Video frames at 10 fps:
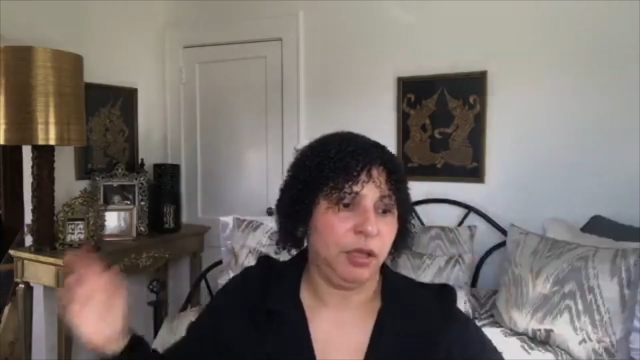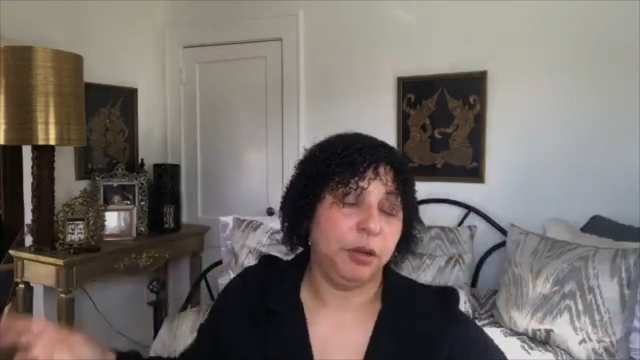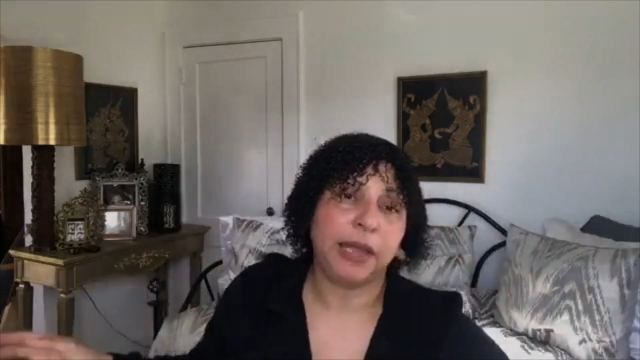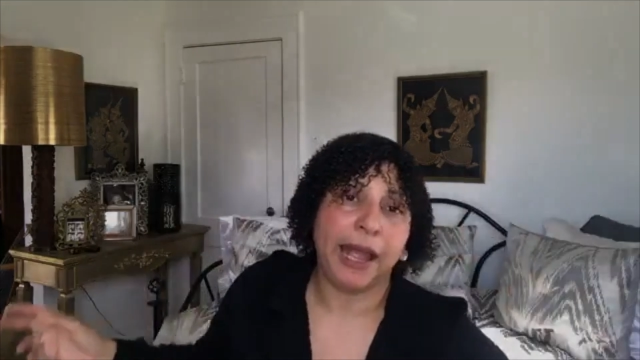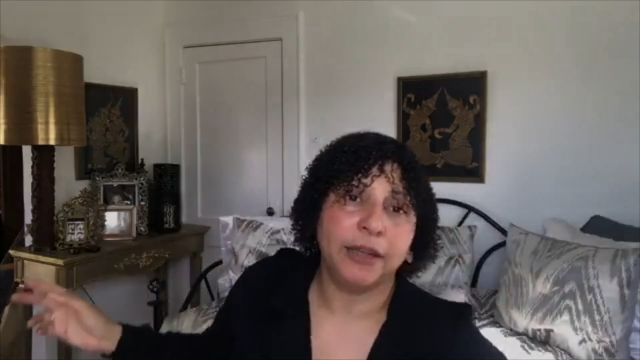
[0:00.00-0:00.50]

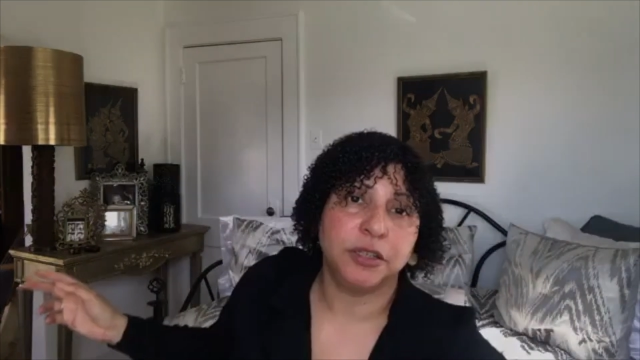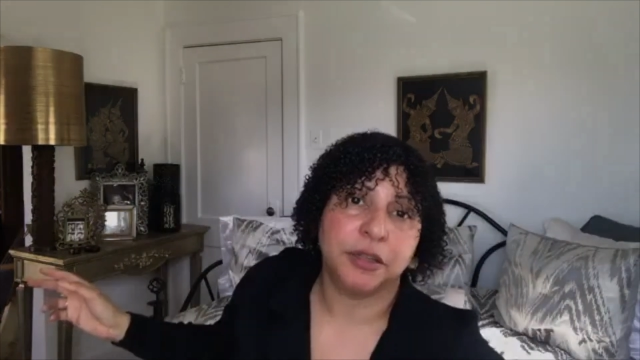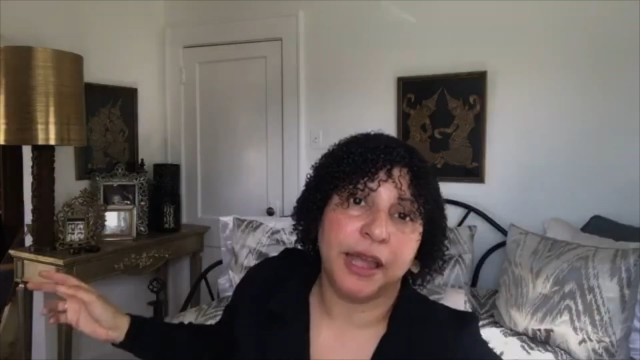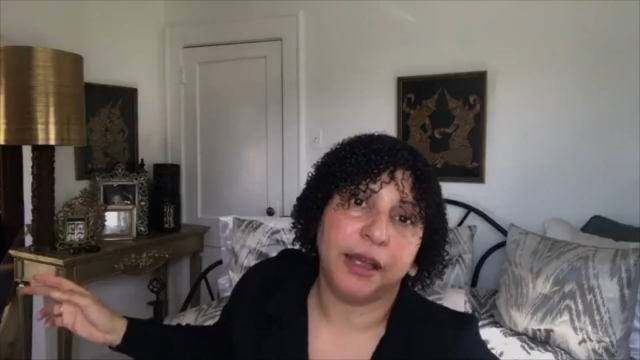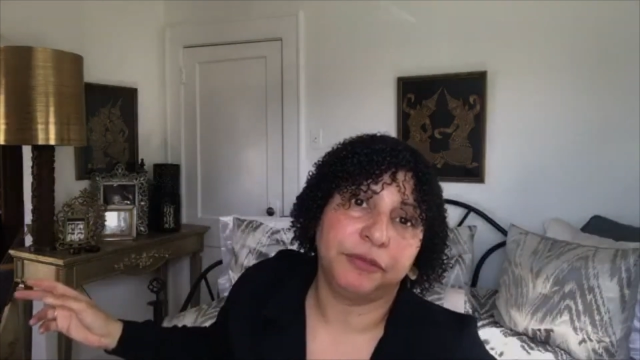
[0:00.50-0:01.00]
You can do
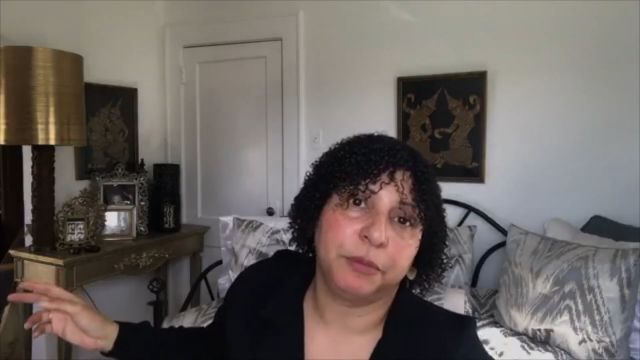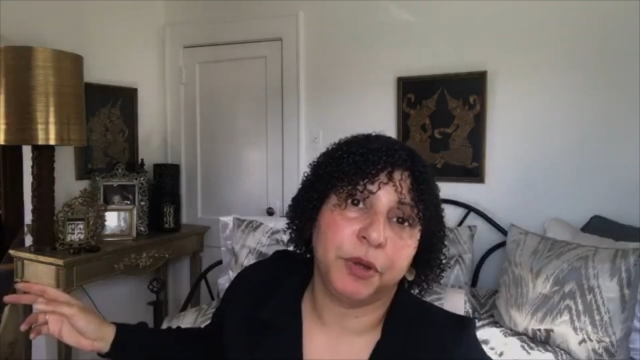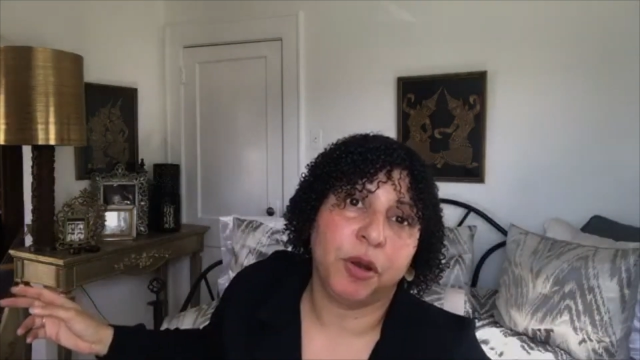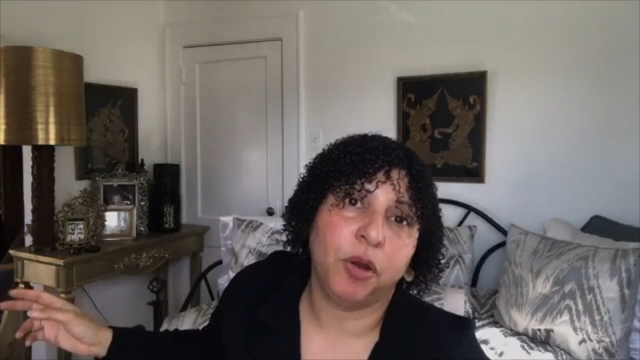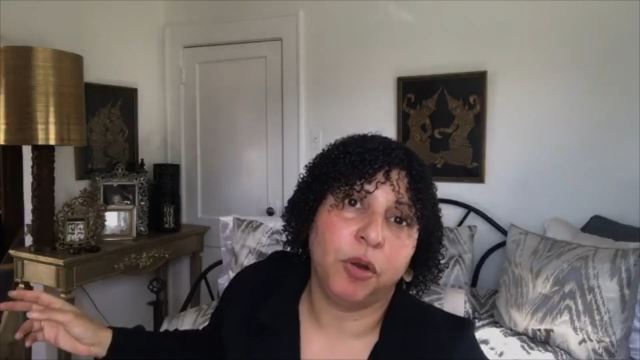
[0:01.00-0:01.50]
that from
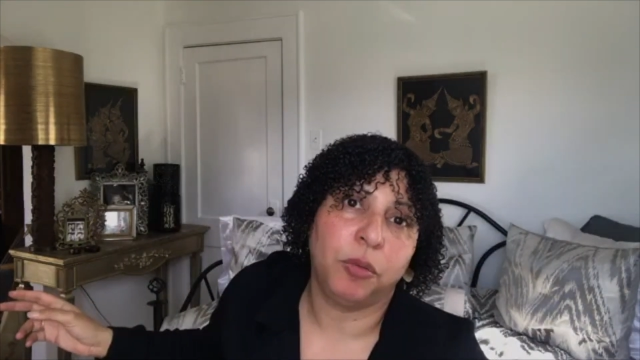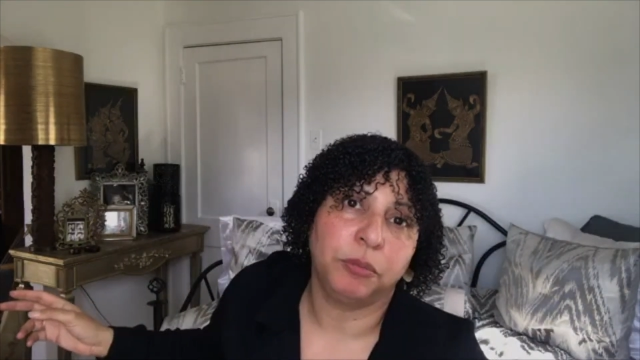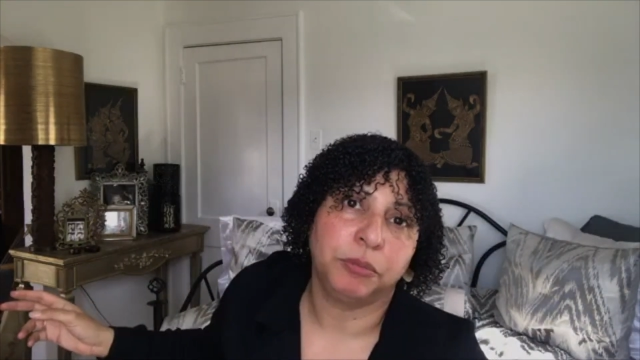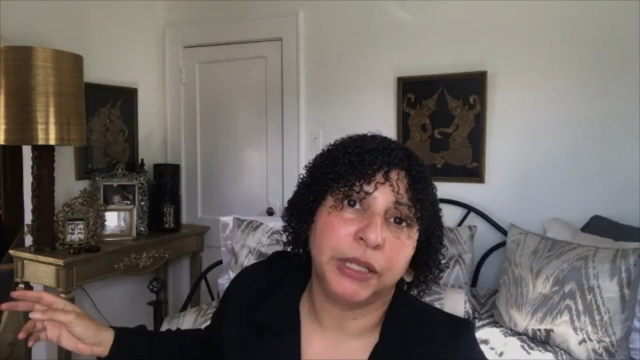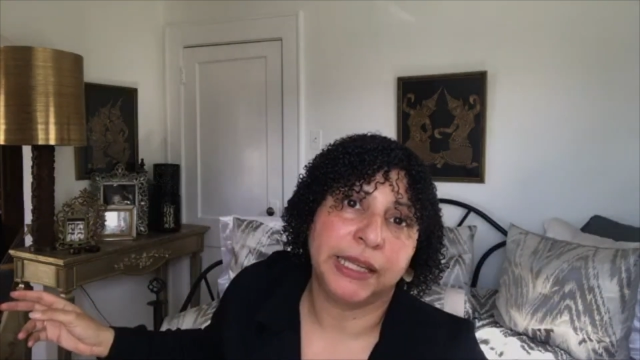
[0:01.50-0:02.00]
your home.
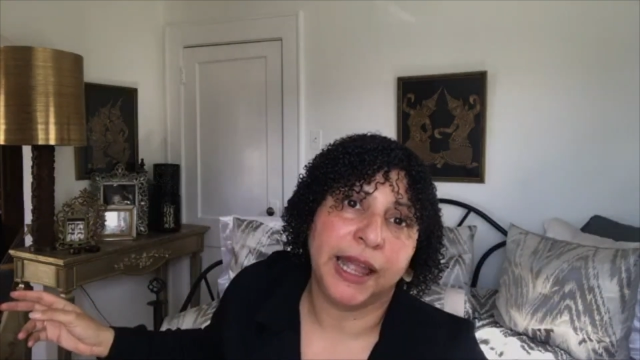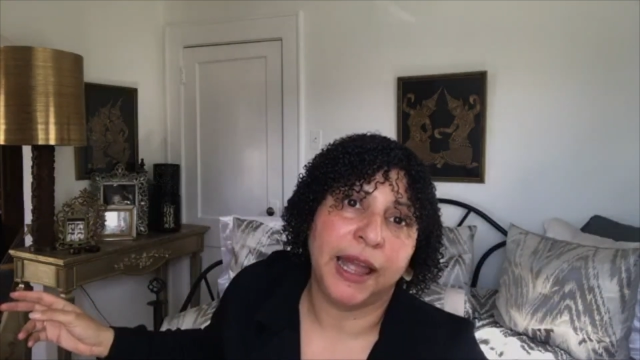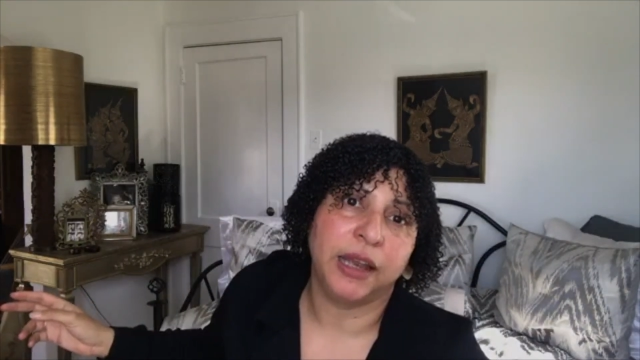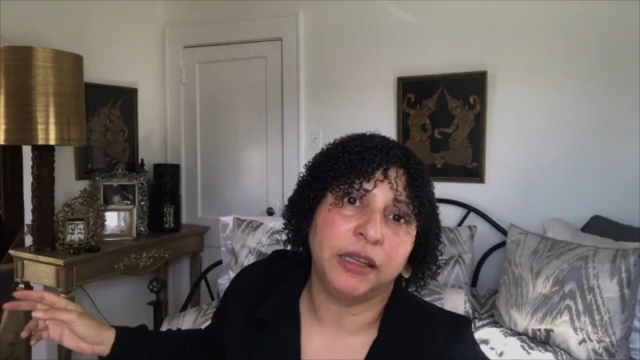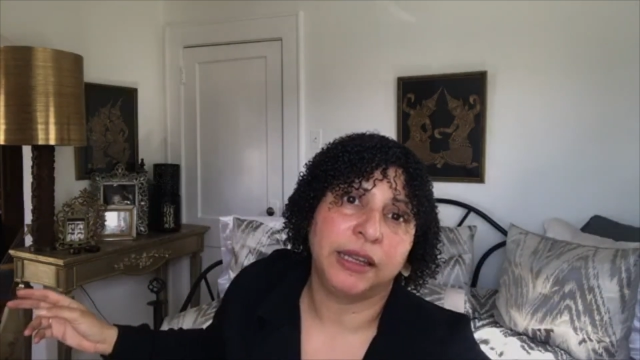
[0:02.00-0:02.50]
You
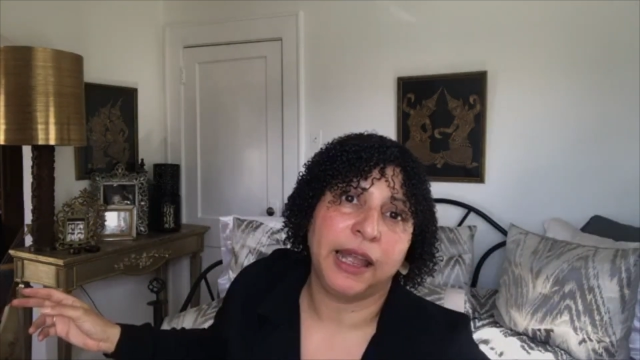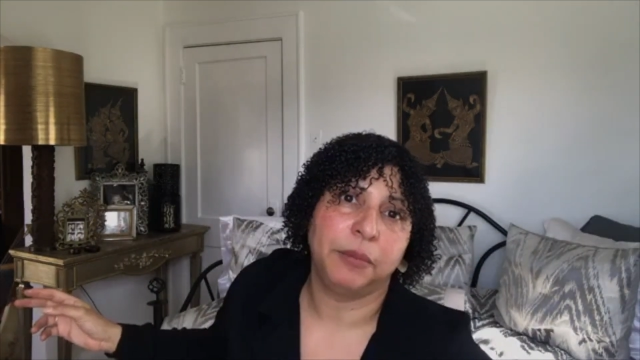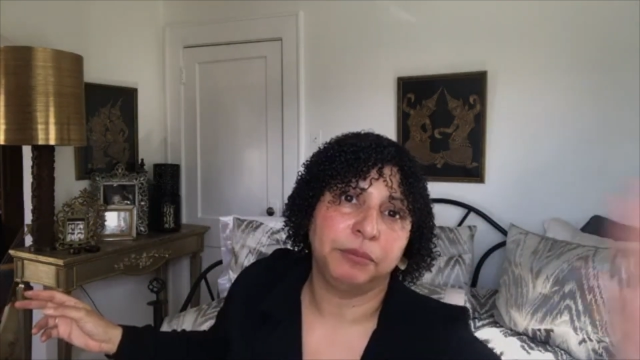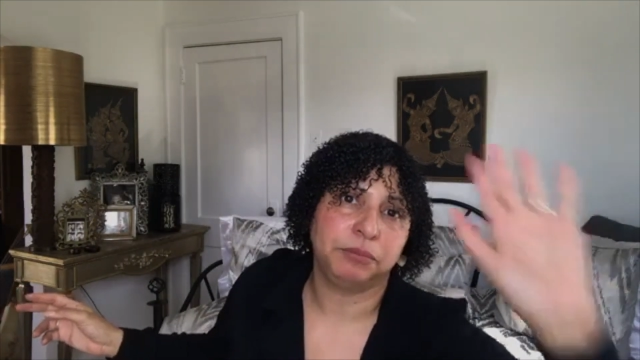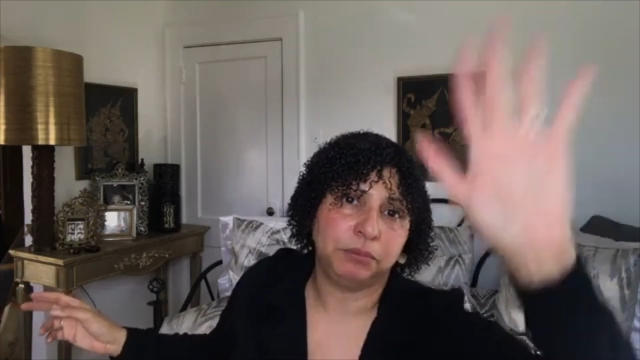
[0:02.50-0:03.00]
can. You
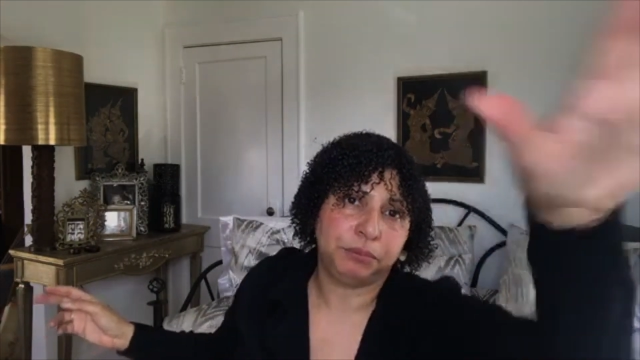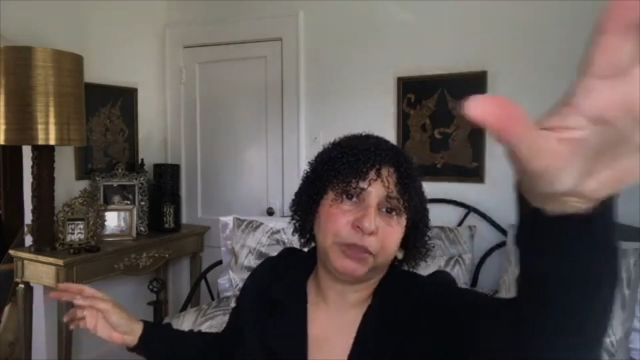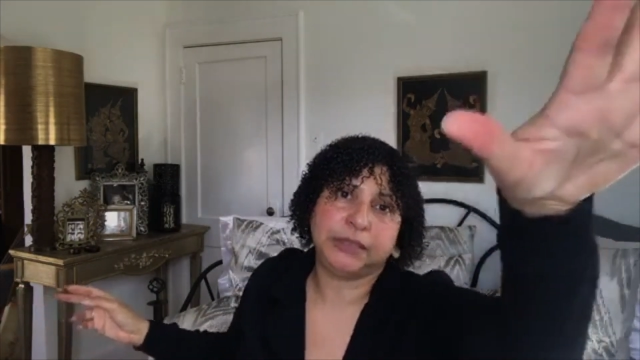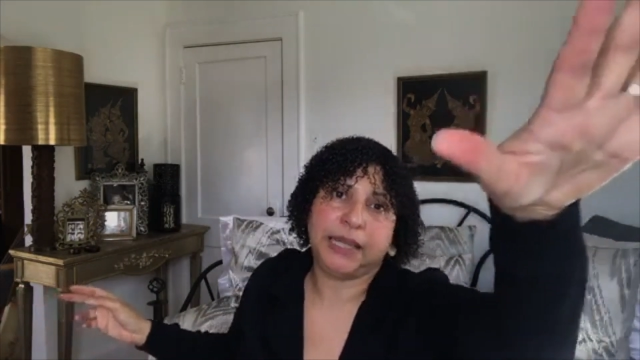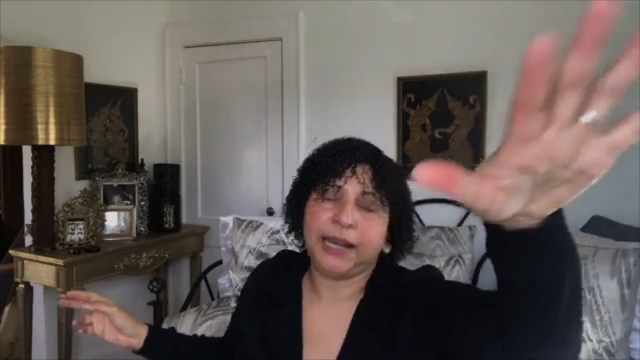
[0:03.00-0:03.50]
can
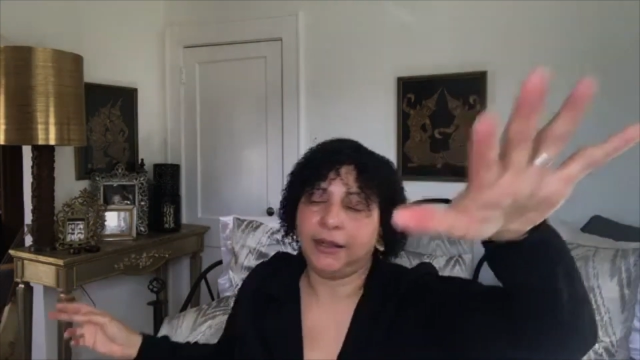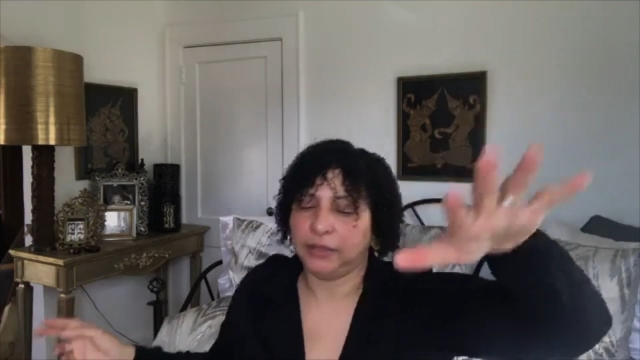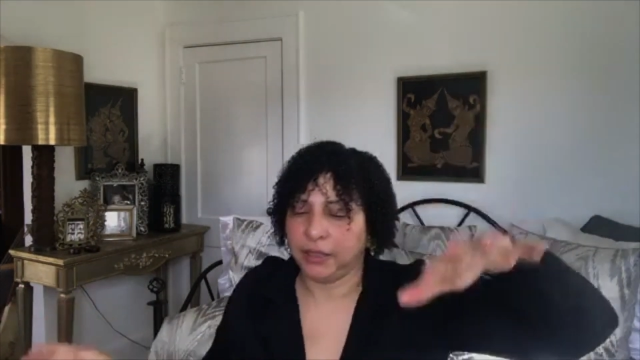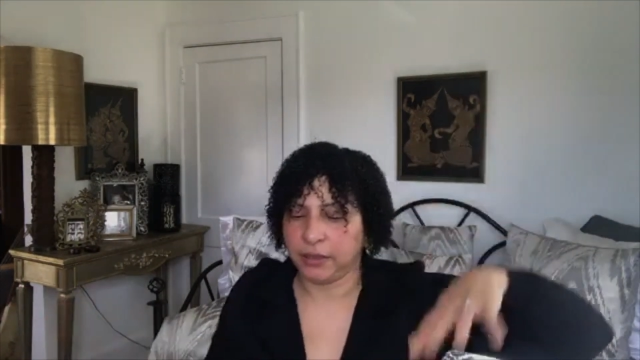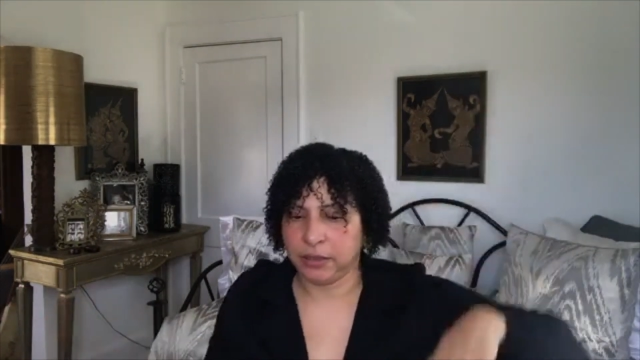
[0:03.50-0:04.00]
put that out
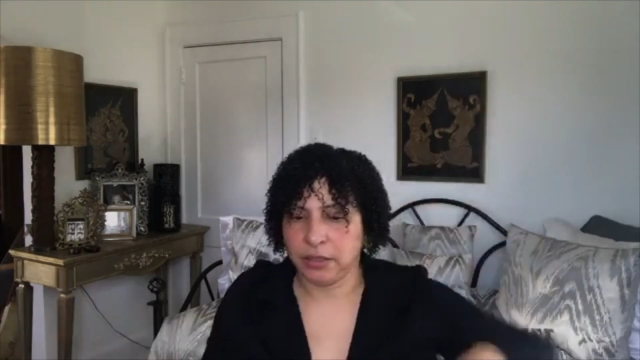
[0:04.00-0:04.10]
there.